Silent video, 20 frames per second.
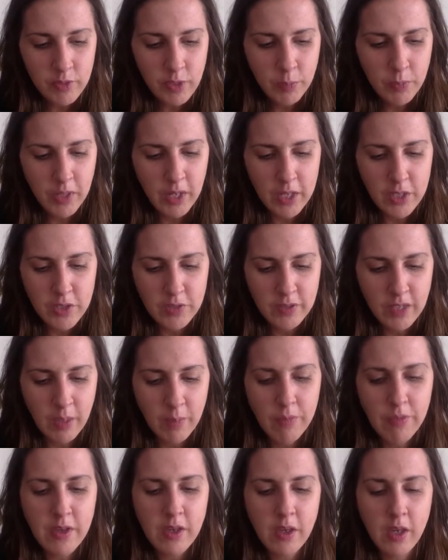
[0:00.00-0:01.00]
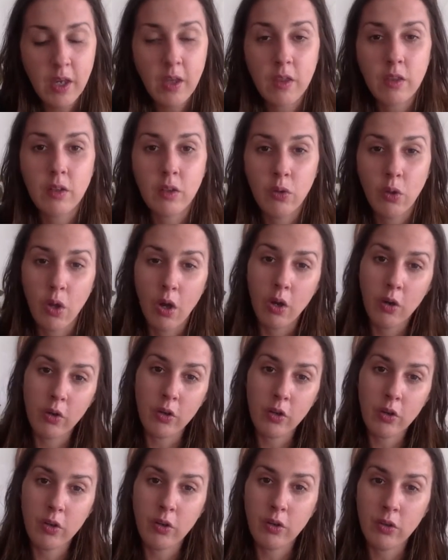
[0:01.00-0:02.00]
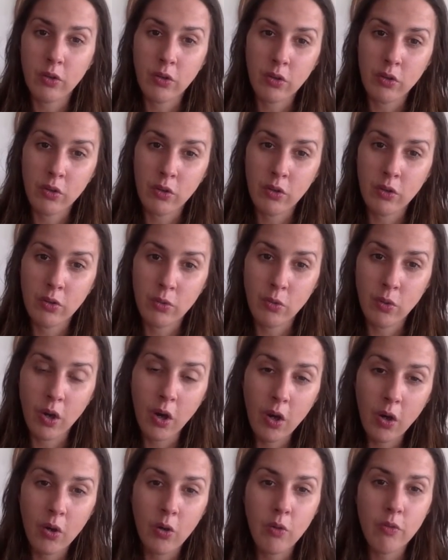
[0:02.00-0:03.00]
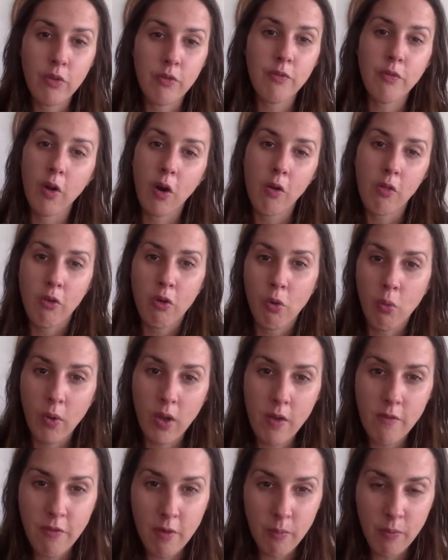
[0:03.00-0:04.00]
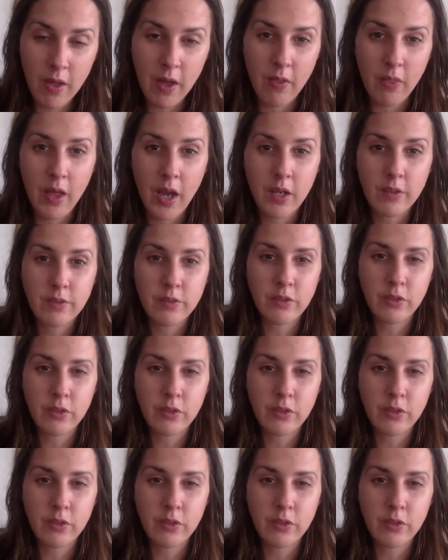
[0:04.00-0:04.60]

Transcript: But I just kept thinking the longer you go, the farther away from that last